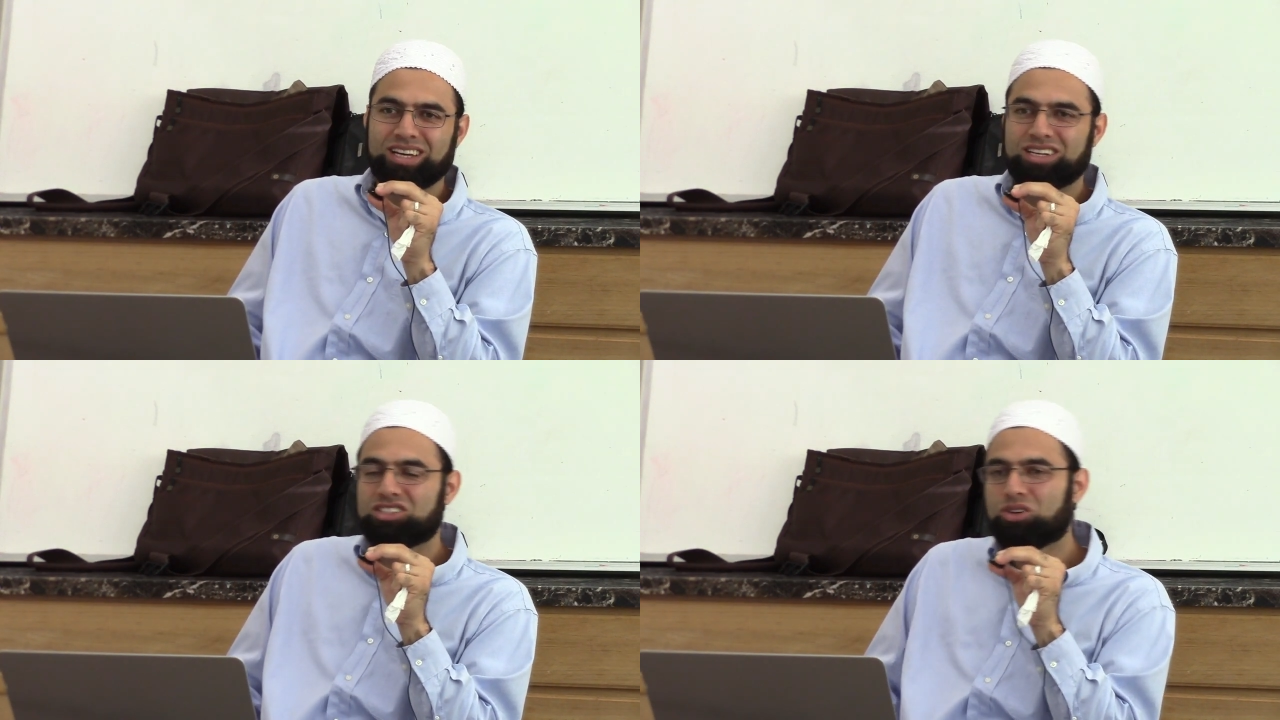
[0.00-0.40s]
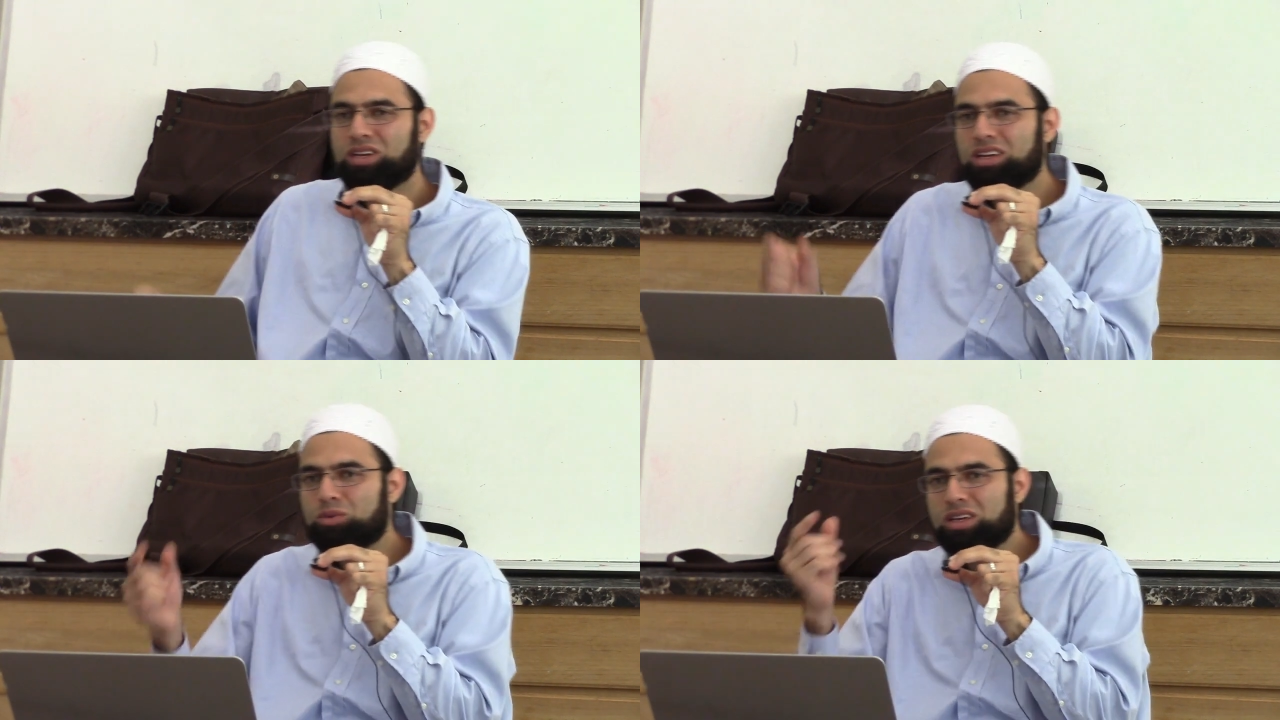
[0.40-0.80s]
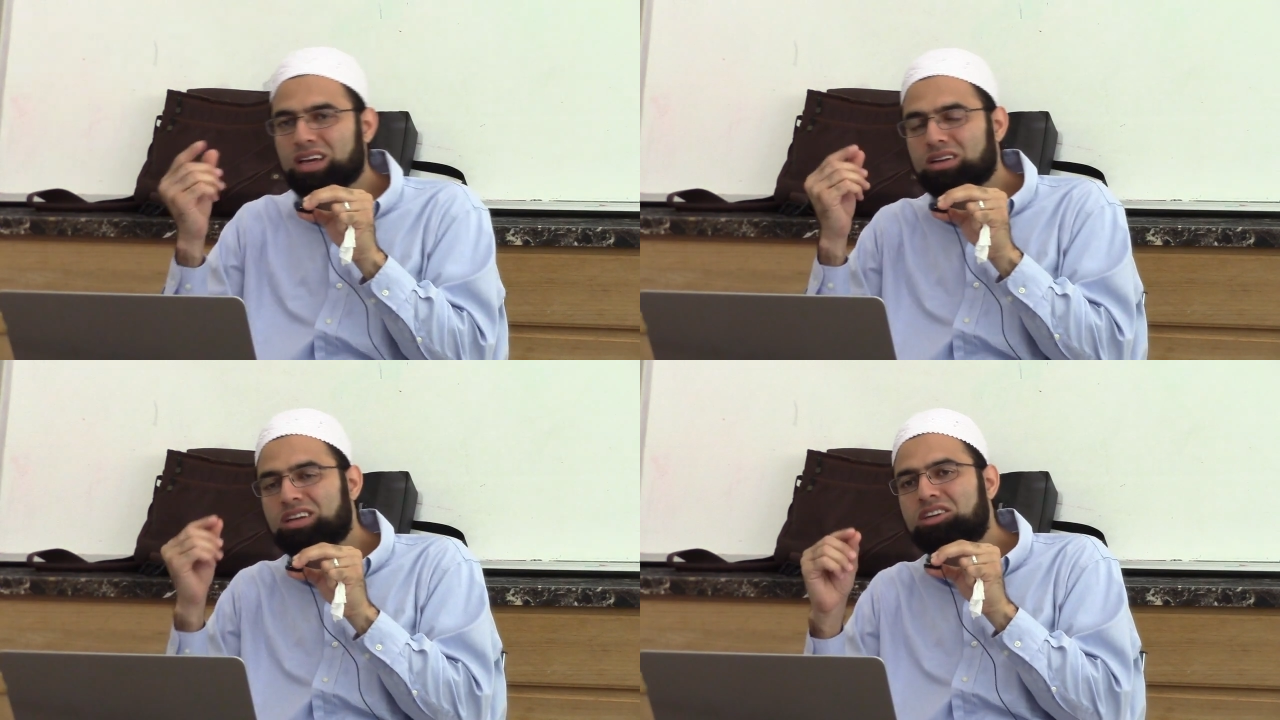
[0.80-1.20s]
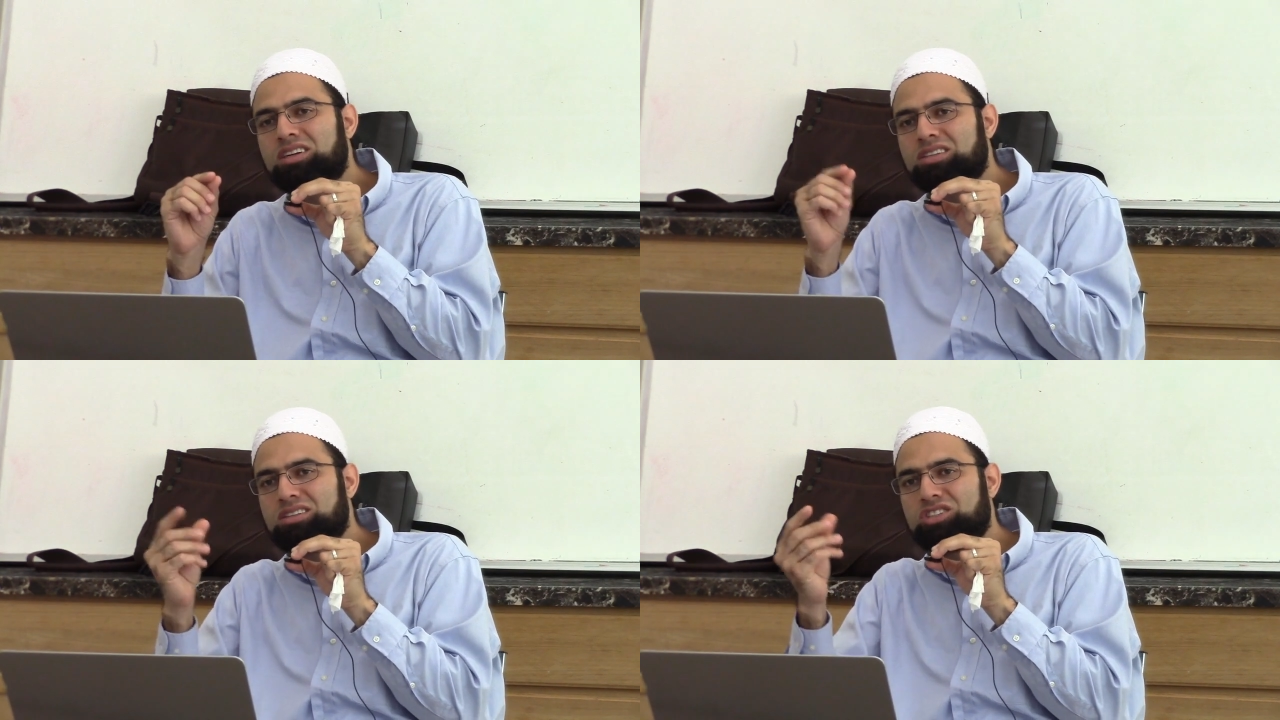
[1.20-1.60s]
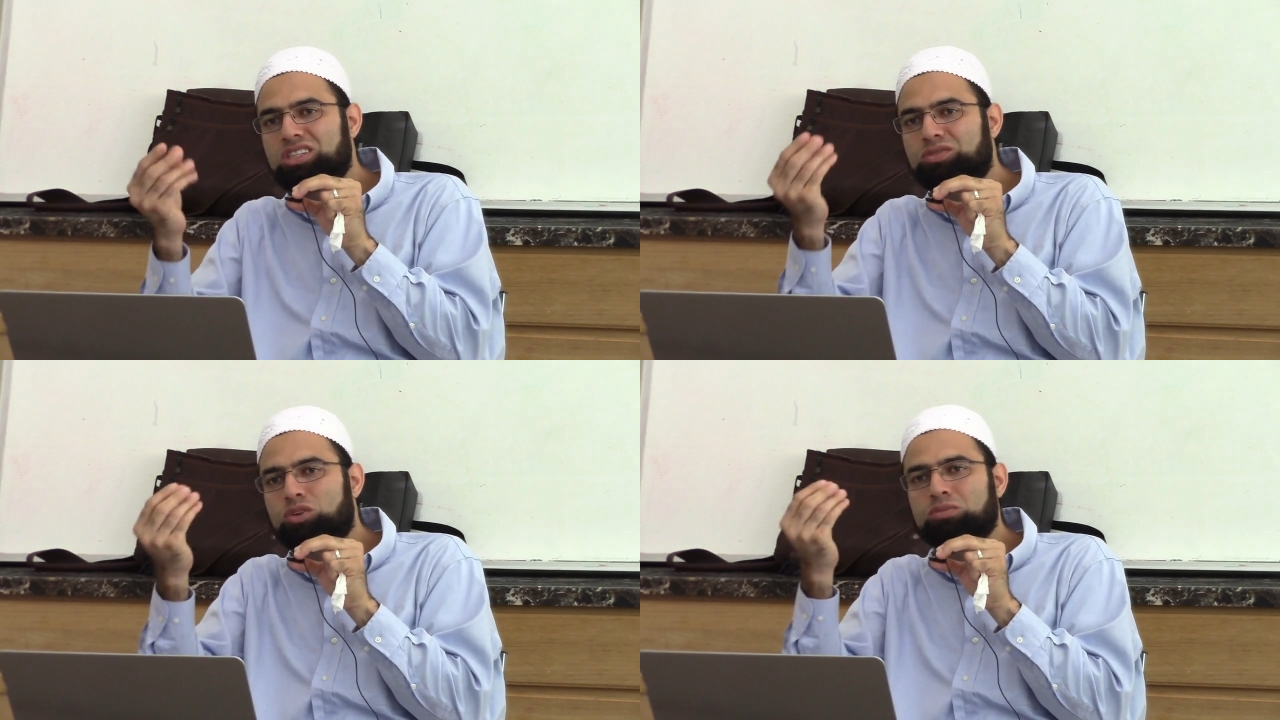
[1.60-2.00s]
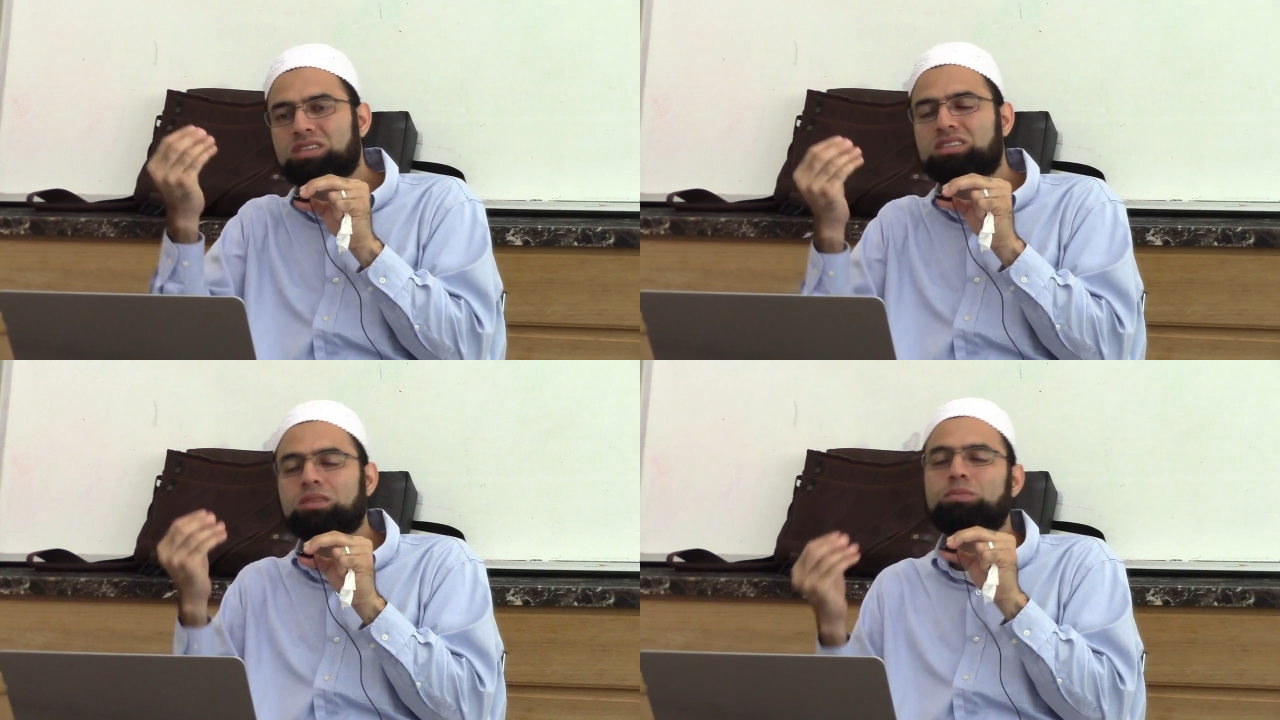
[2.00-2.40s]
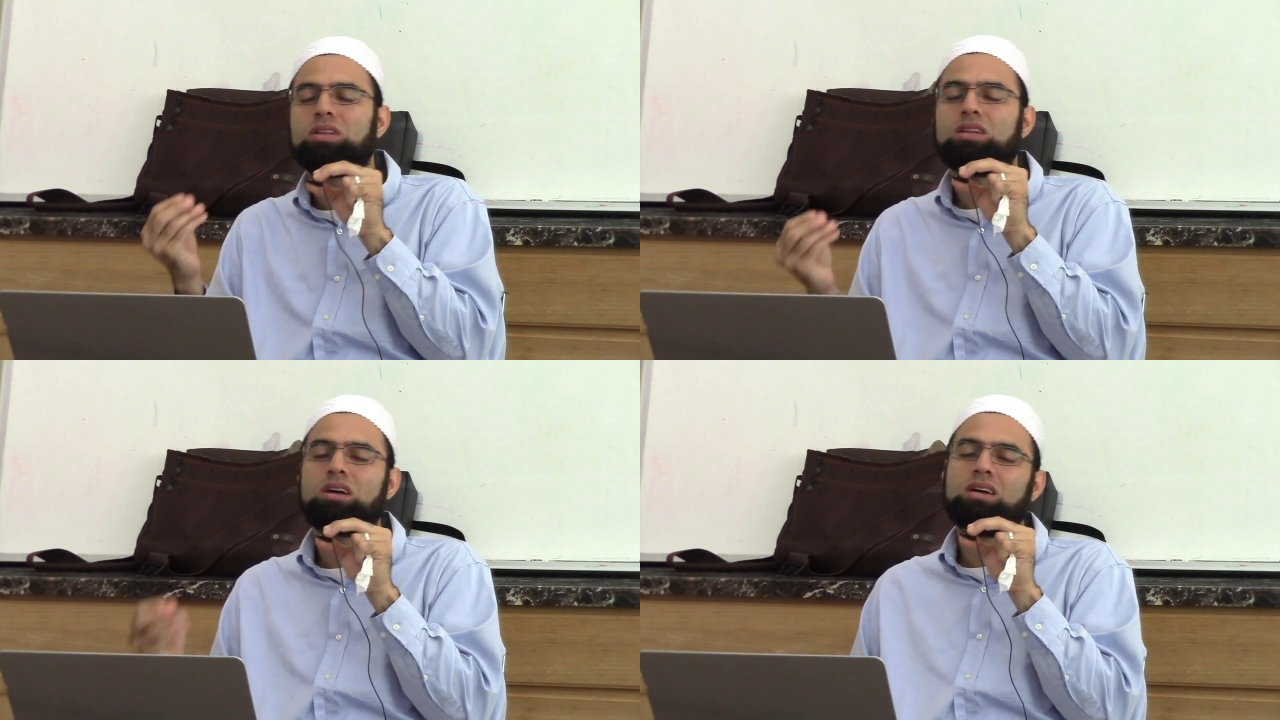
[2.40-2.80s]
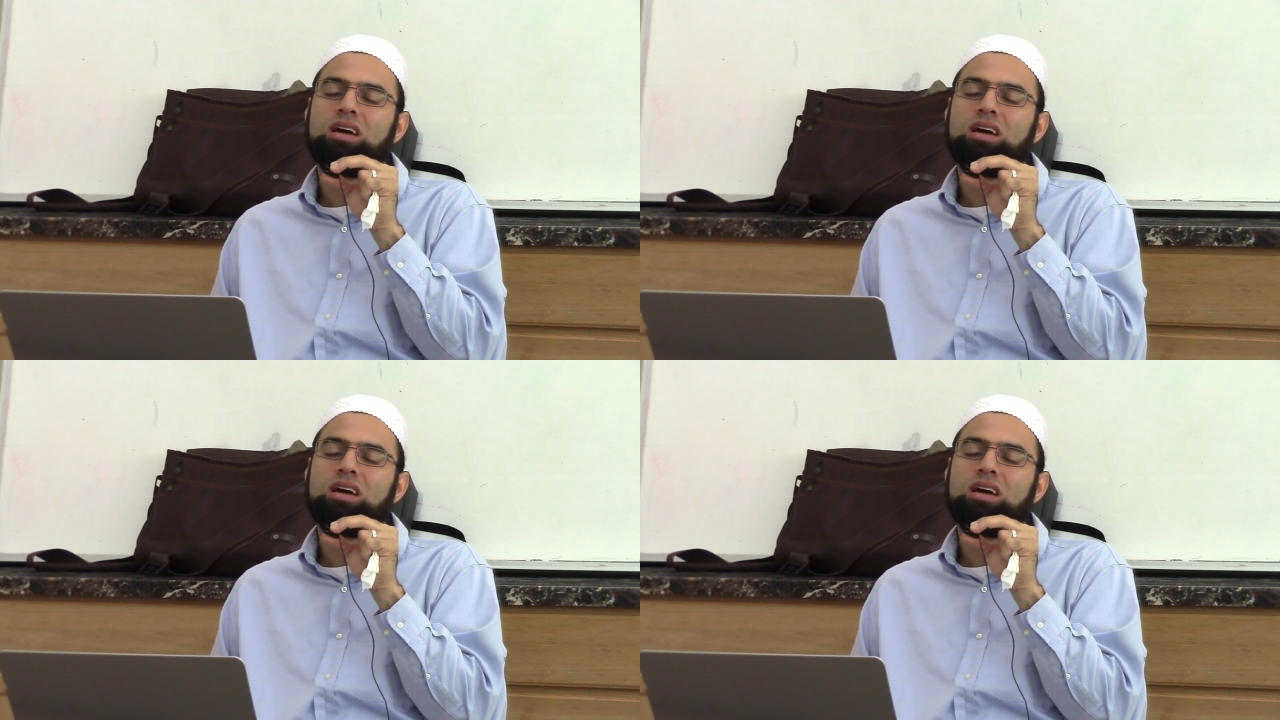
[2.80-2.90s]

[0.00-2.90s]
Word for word: So here we can learn just from this simple